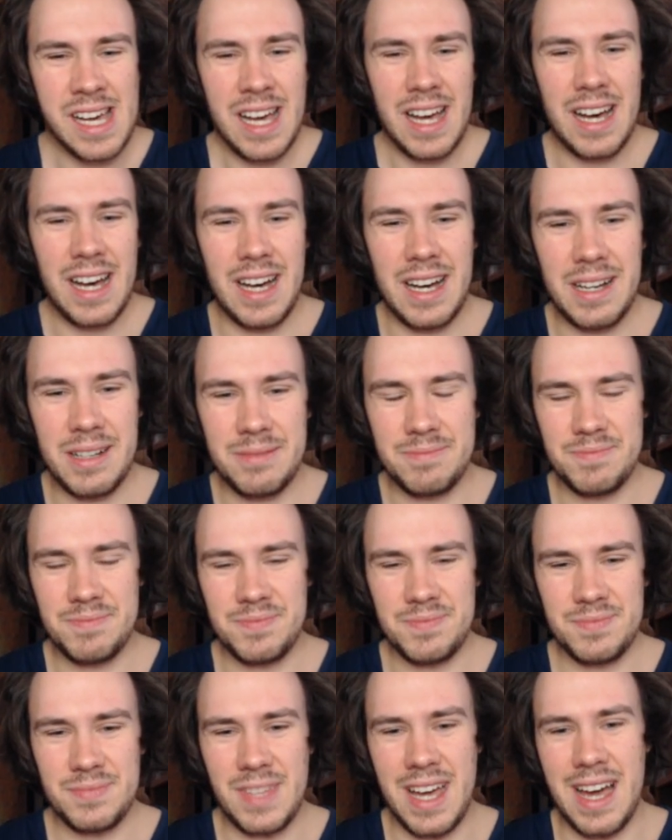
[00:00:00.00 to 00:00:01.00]

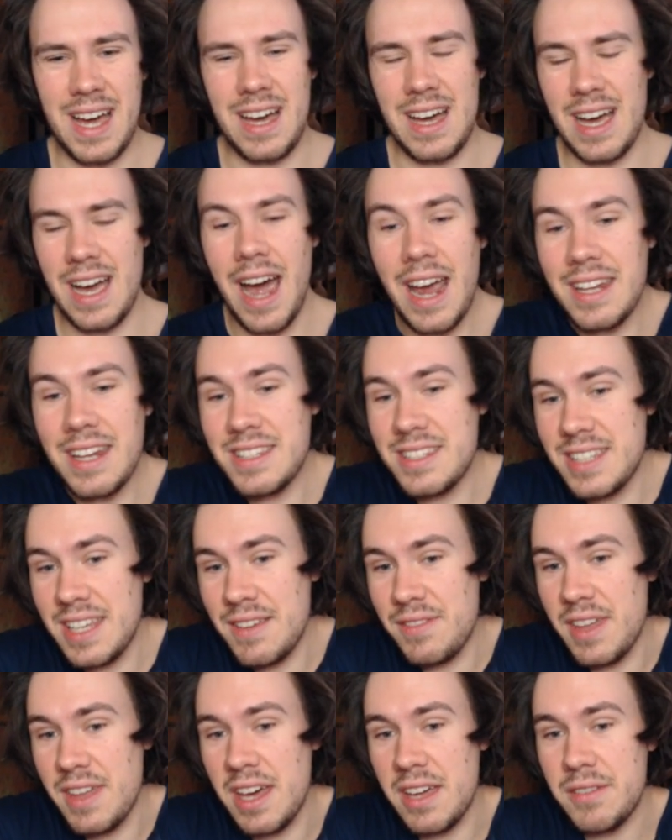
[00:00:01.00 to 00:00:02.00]
I'd
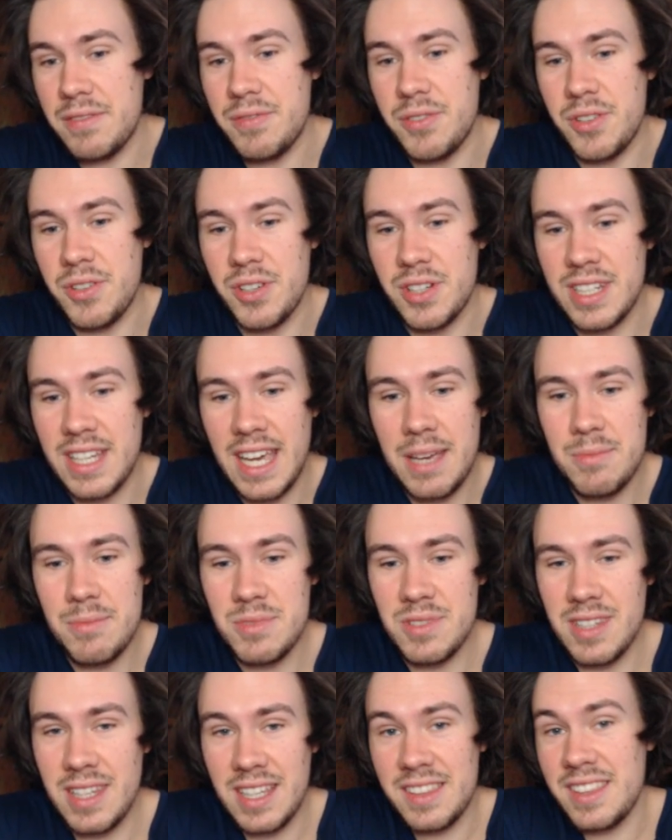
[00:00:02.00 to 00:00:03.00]
save that for
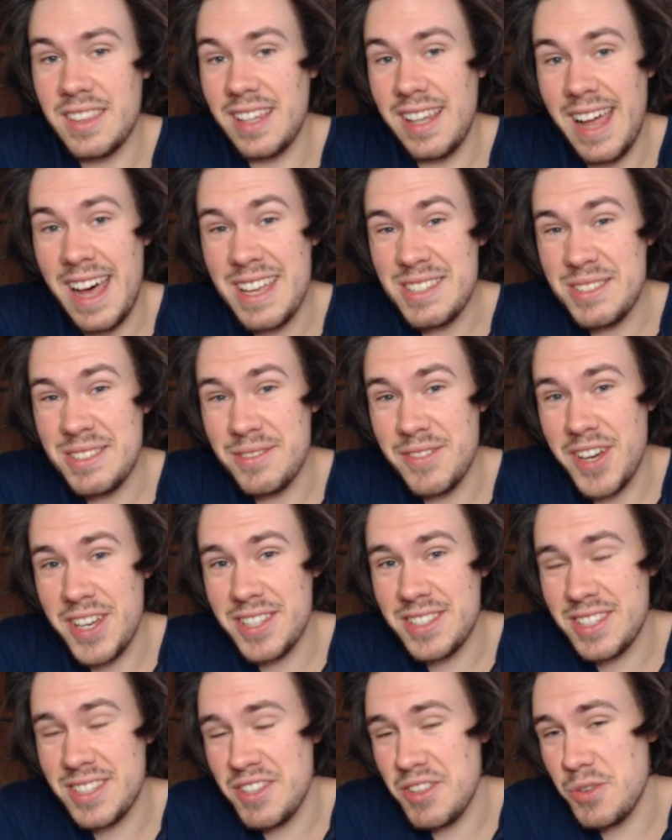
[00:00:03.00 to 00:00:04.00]
games like The Last of
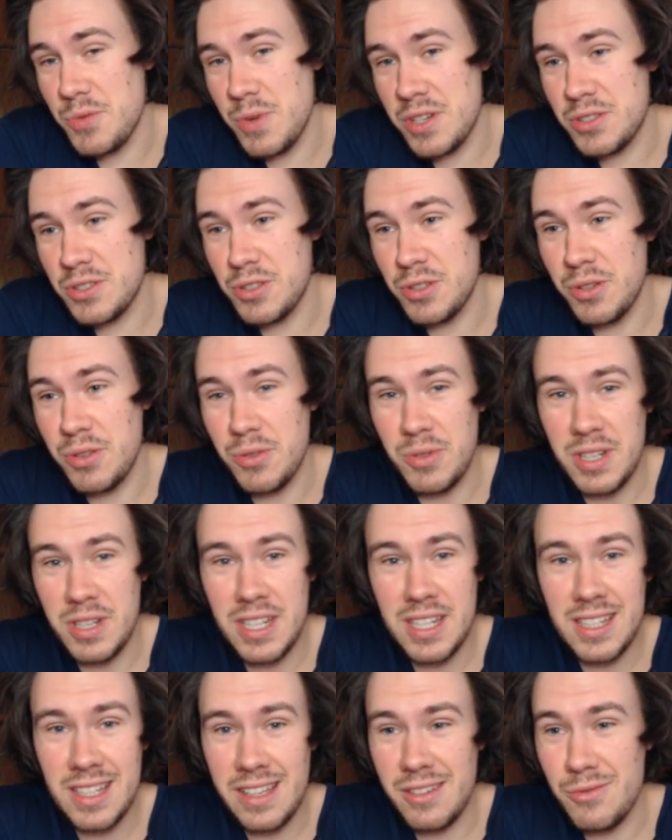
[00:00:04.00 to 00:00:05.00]
Us and The Witcher
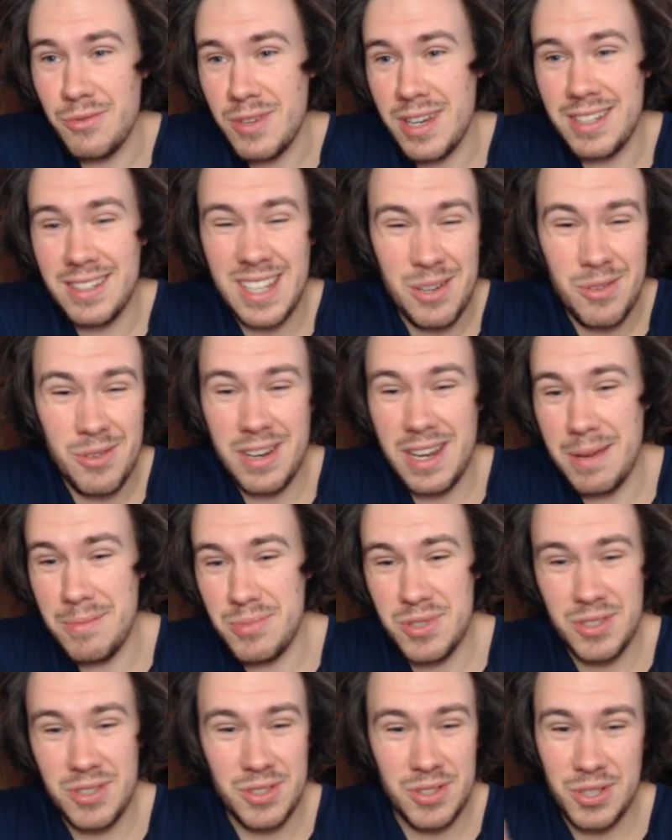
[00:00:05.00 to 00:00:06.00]
3 and Red Dead
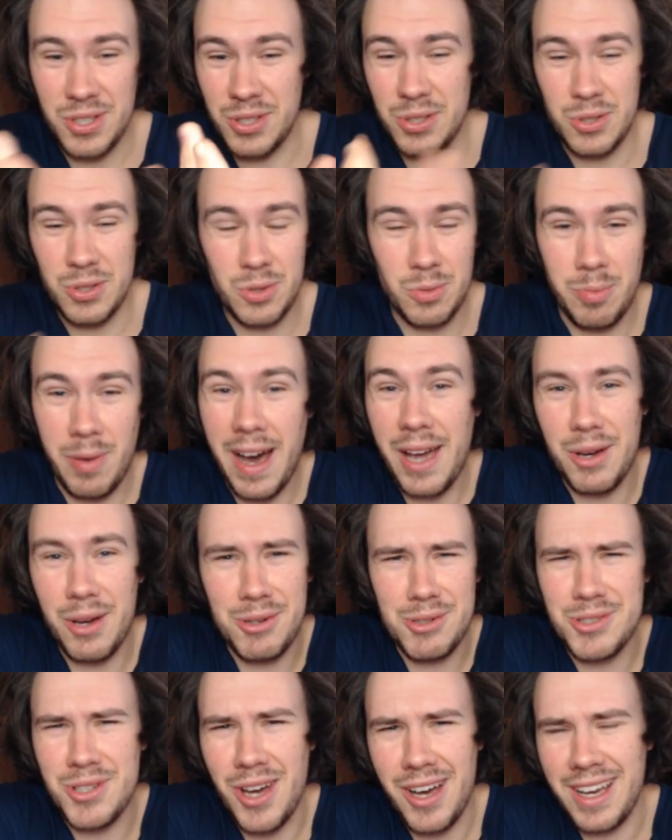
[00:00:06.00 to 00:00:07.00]
Redemption 2,
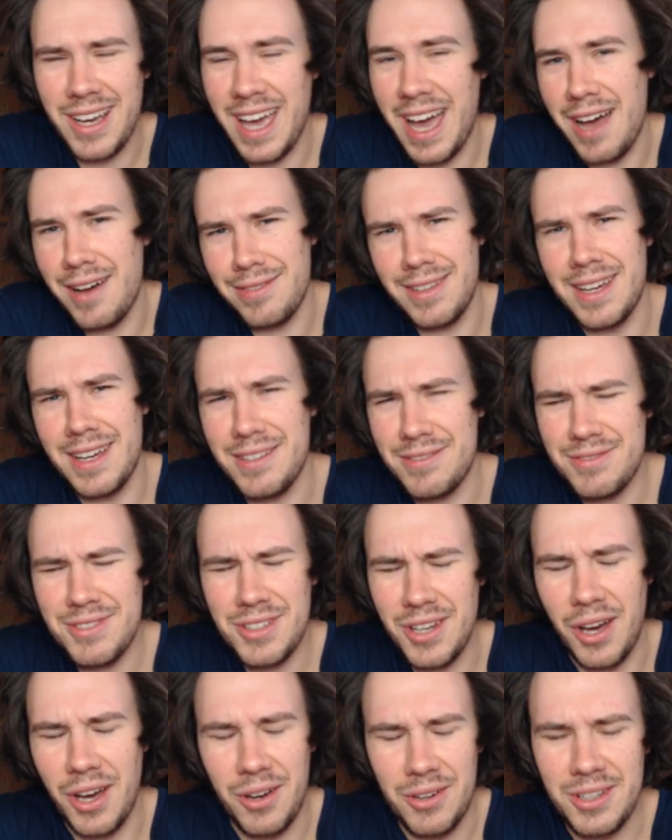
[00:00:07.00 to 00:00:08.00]
BioShock, Half-Life,
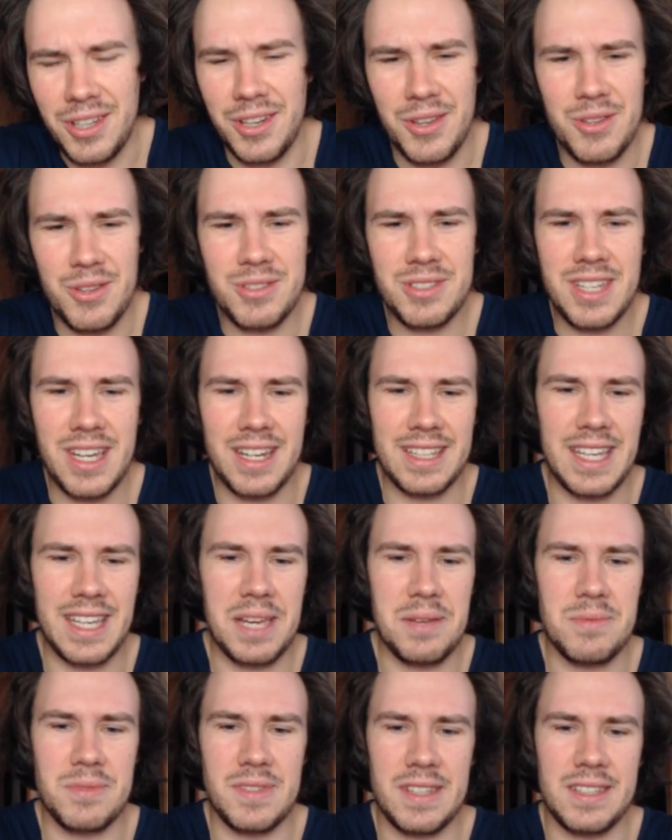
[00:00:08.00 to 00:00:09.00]
those kind of
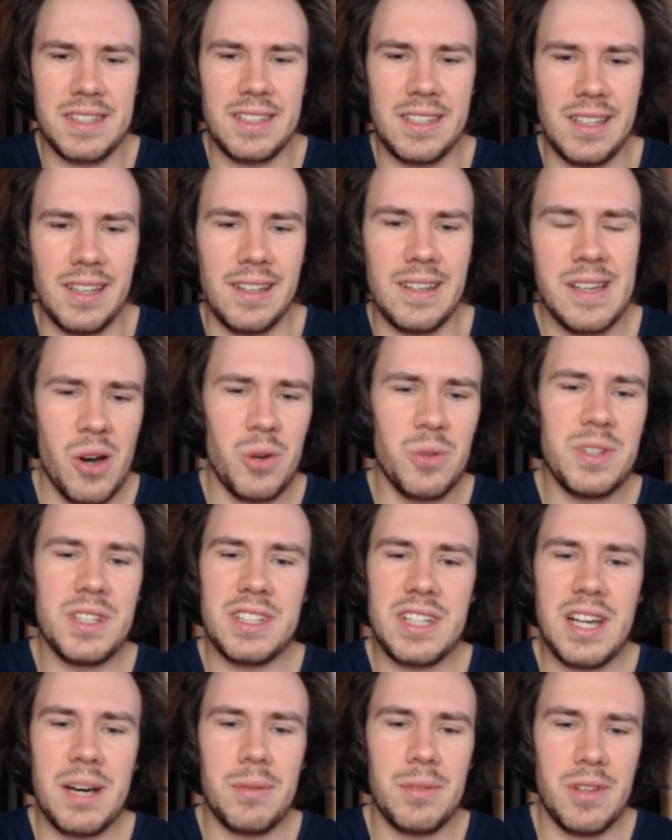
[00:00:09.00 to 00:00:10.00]
games that only
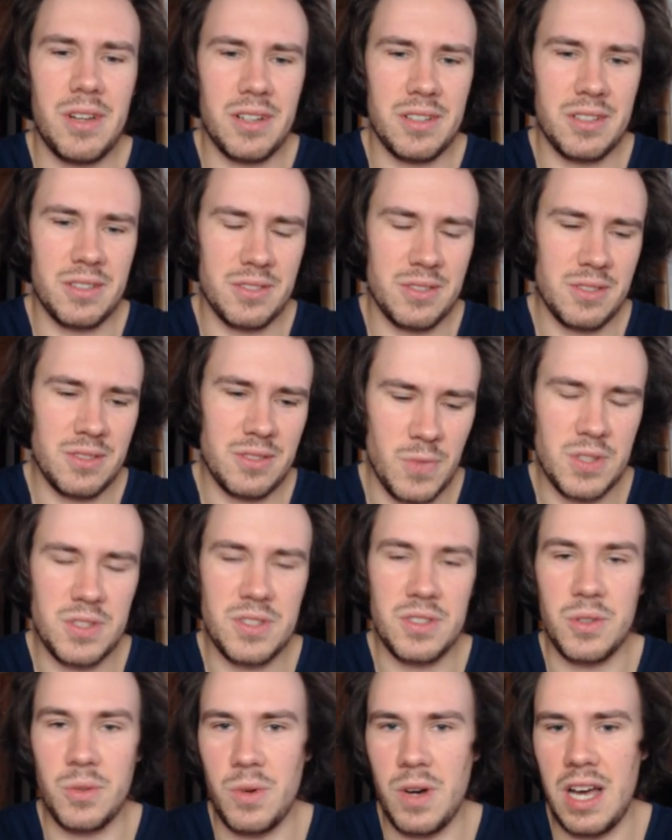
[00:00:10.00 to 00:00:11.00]
come along once
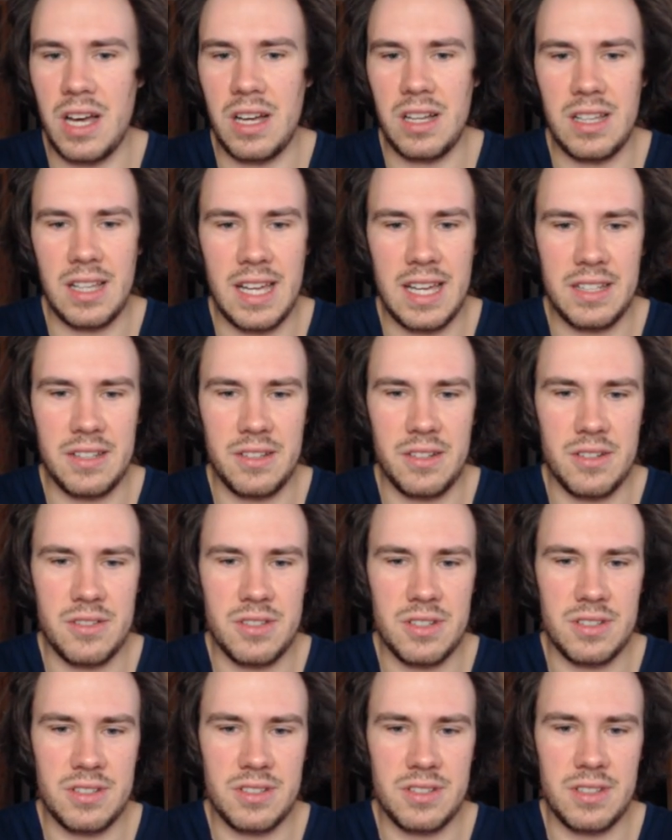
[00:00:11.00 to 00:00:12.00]
in a while, and they're
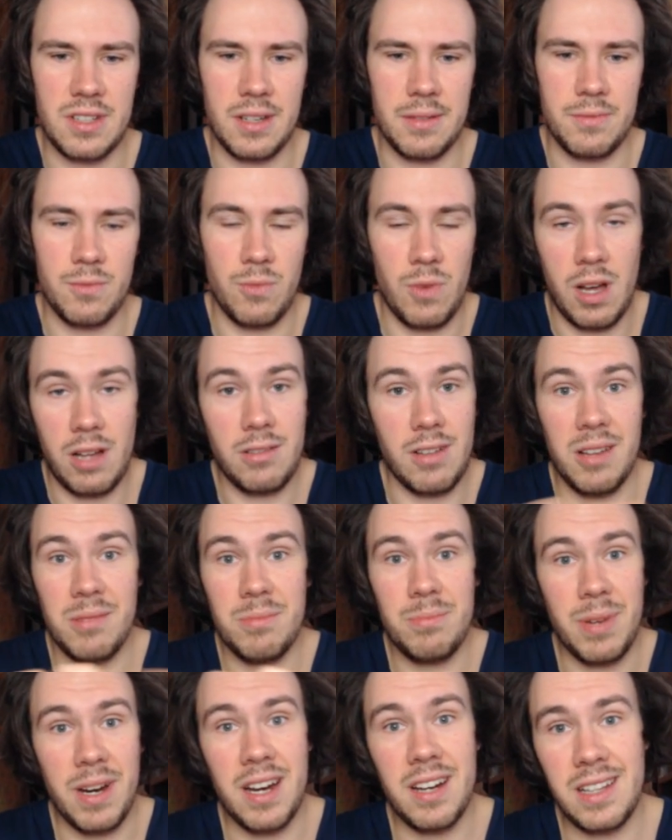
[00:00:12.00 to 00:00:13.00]
just,
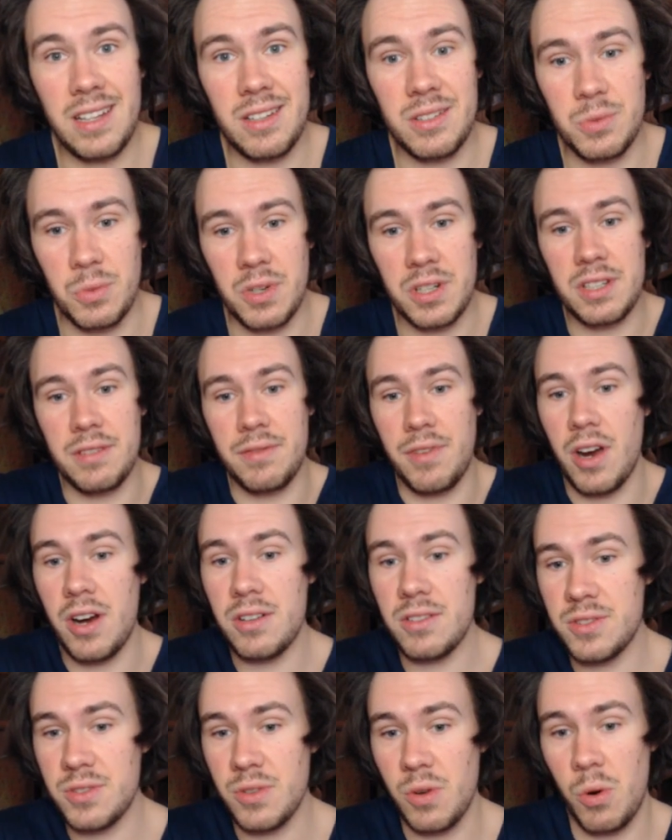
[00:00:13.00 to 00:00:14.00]
unparalleled work of
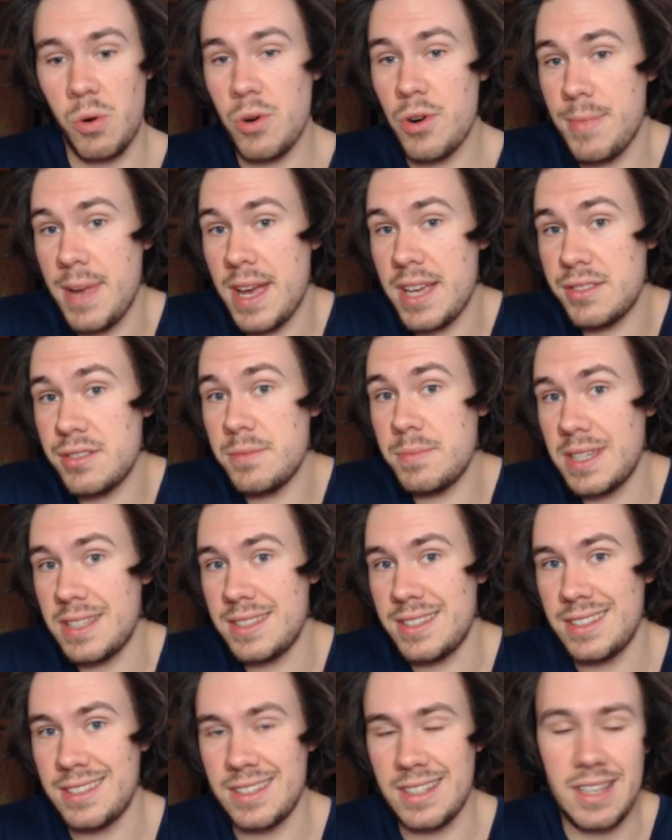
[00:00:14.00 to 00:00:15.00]
arts, or
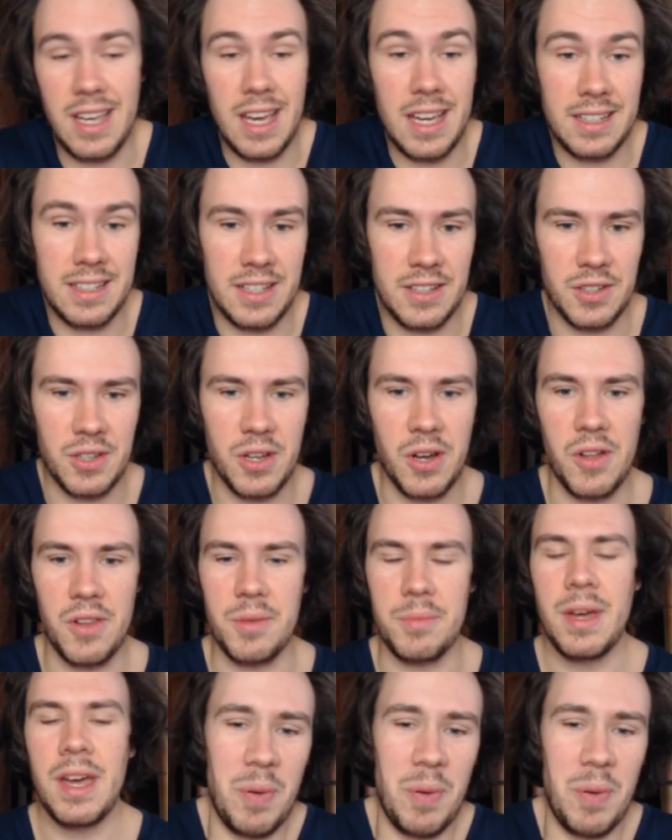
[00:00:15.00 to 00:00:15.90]
masterpieces as I tend to call them.